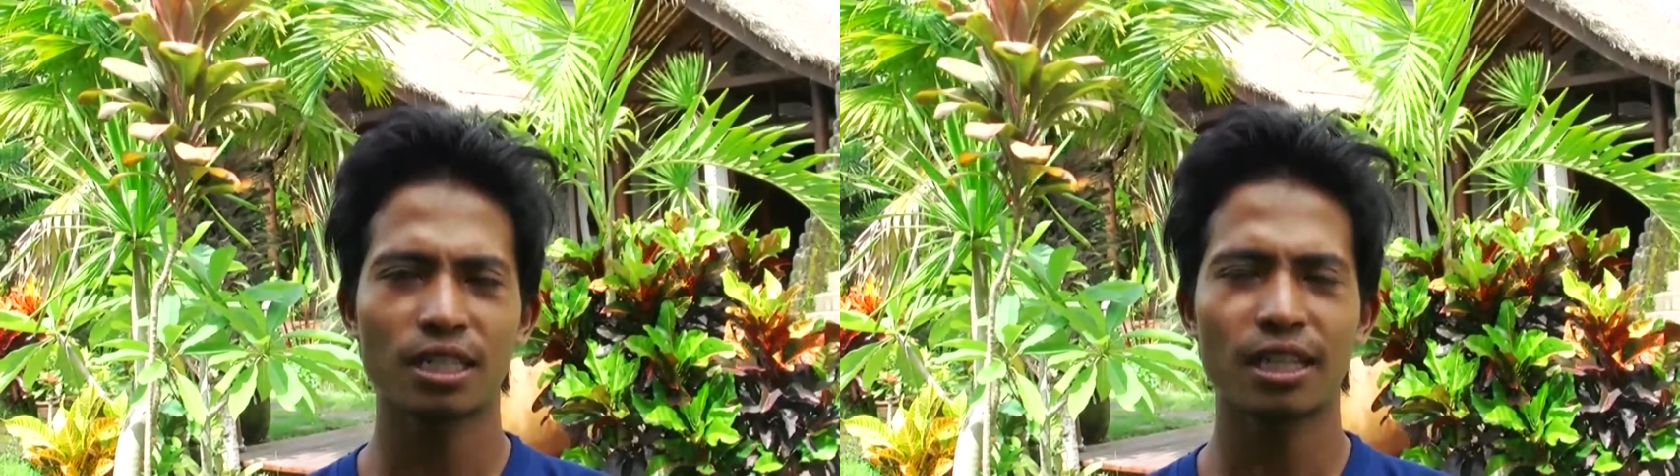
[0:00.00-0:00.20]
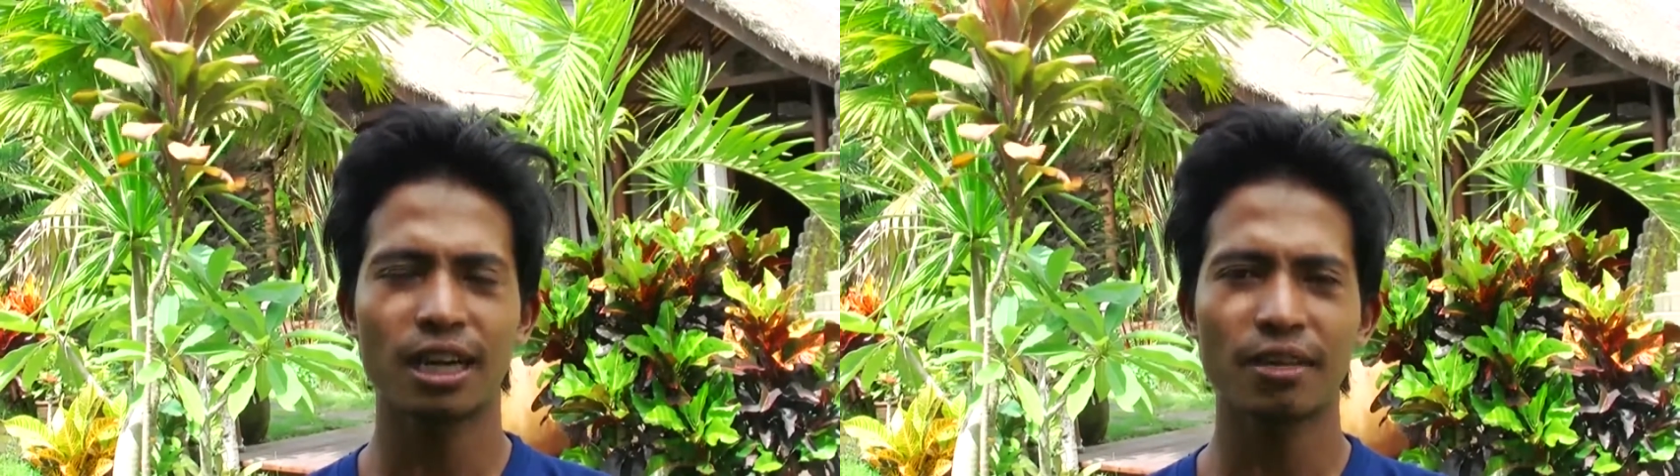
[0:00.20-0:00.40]
a
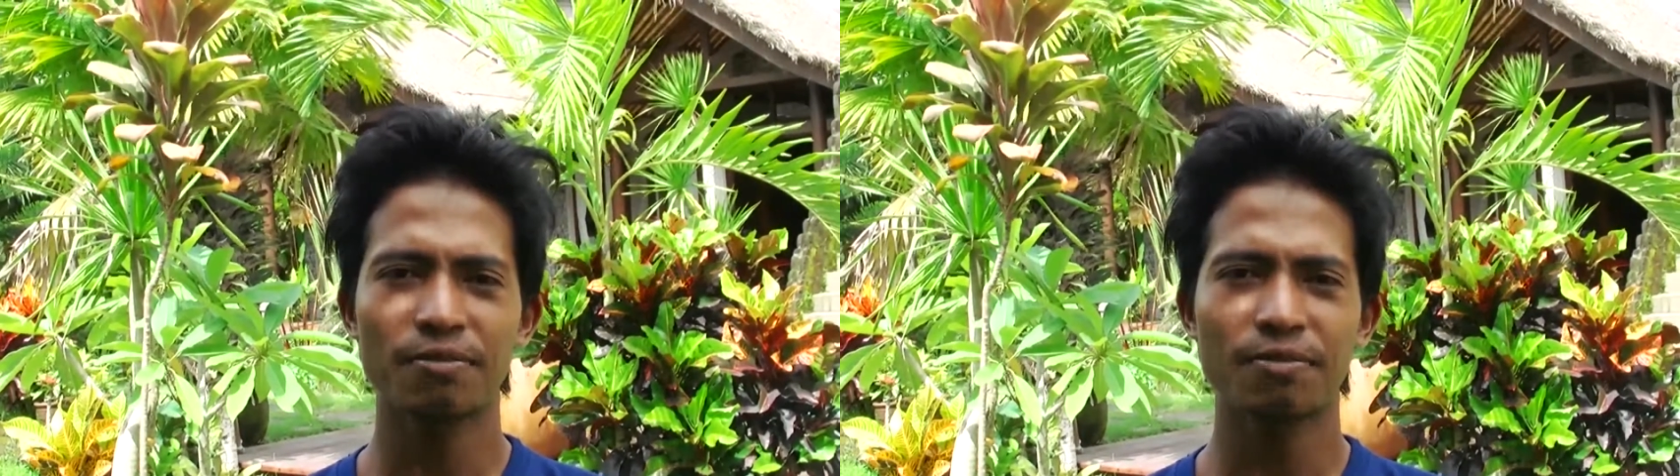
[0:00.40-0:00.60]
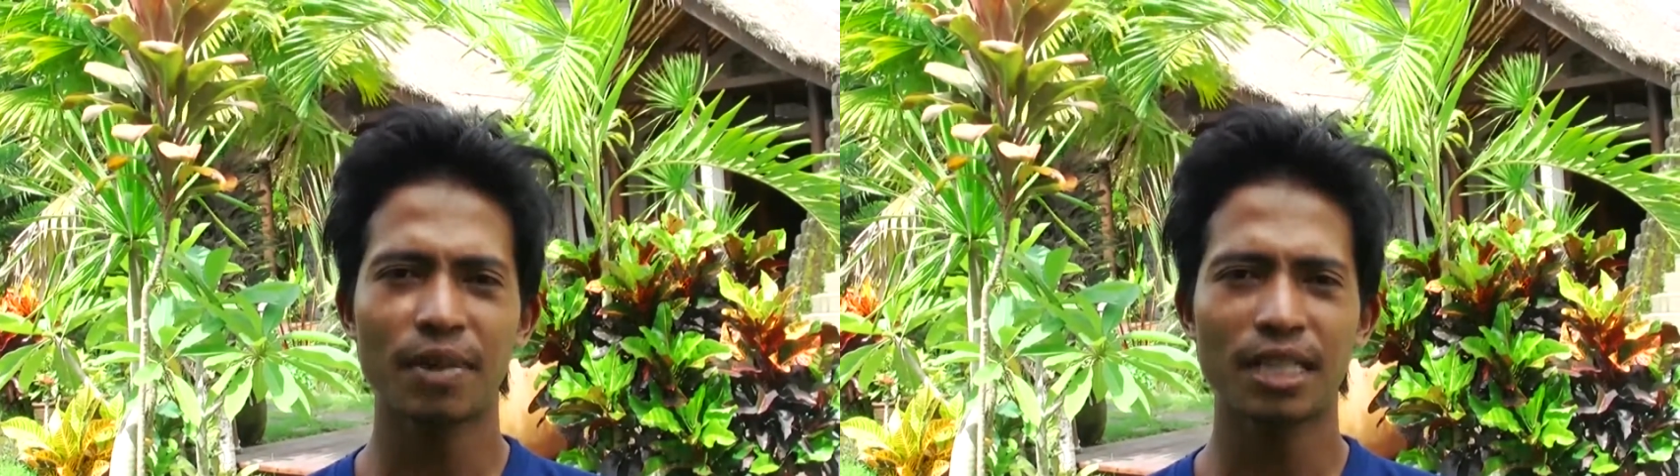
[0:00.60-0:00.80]
great
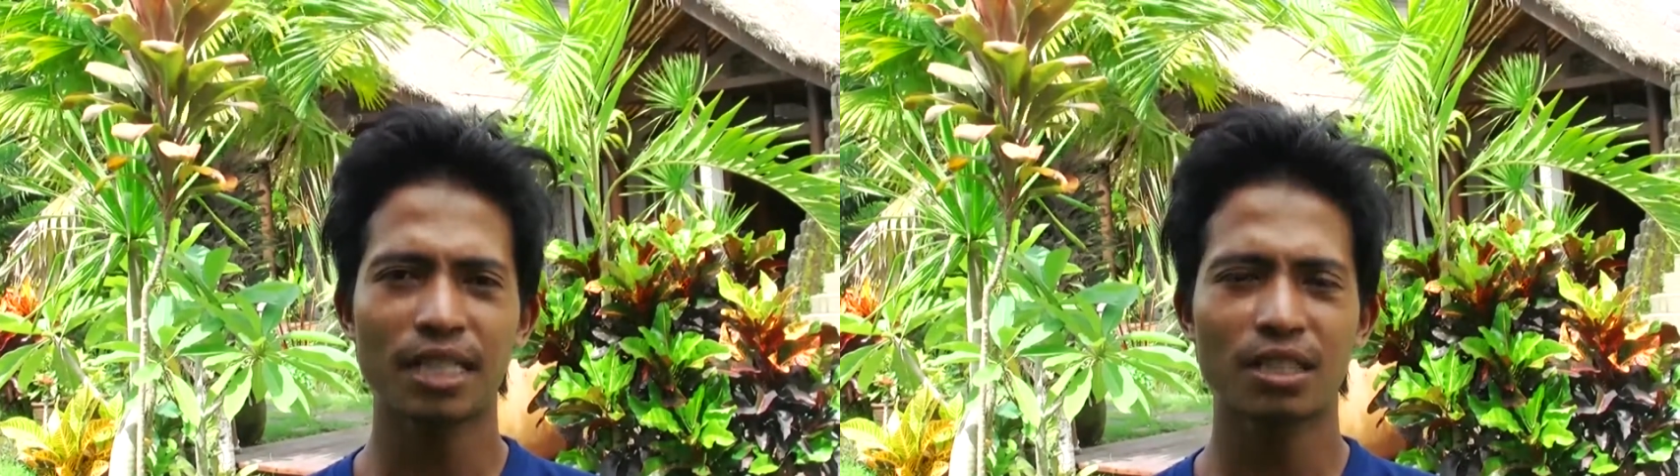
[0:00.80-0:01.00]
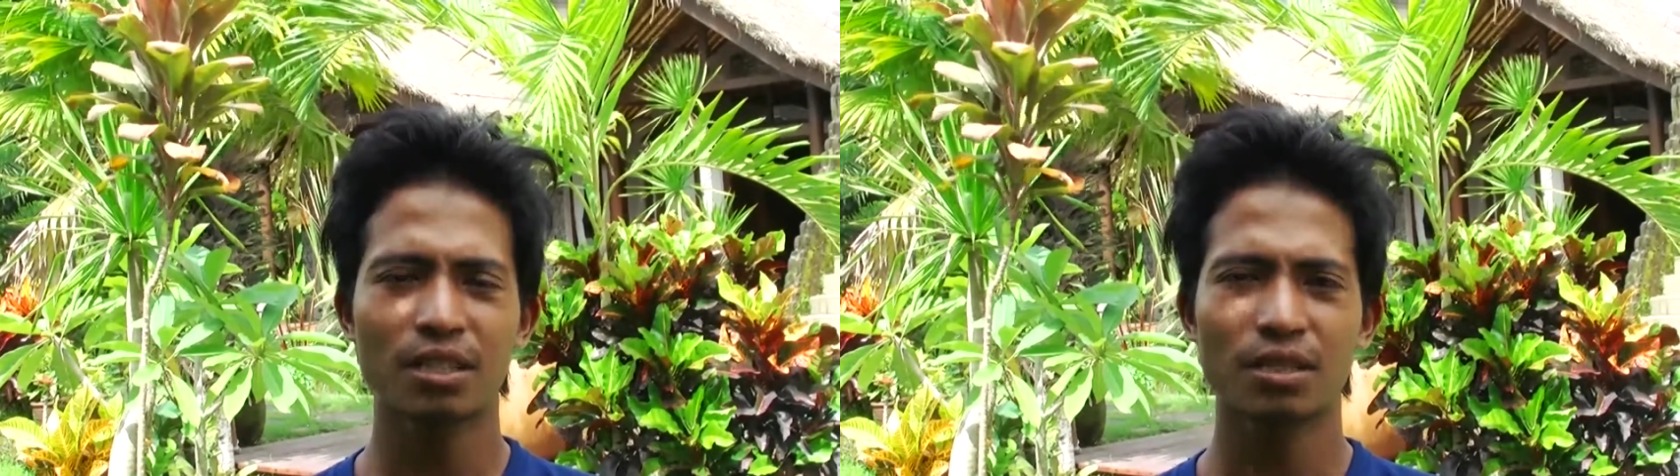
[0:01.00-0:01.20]

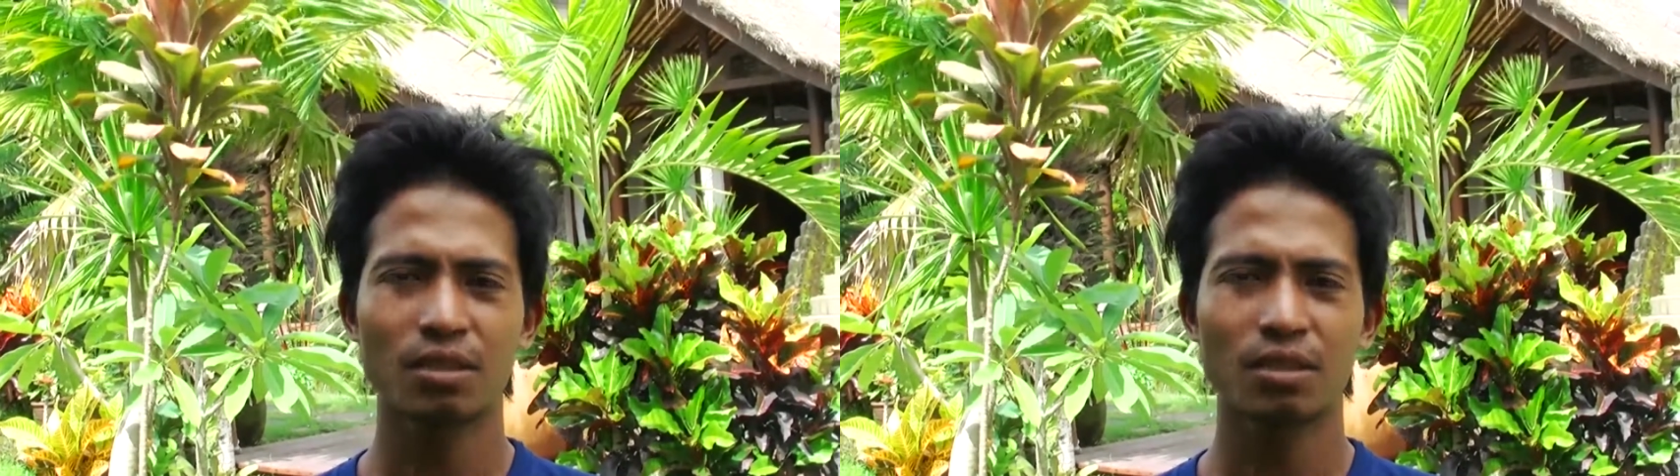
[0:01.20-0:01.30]
place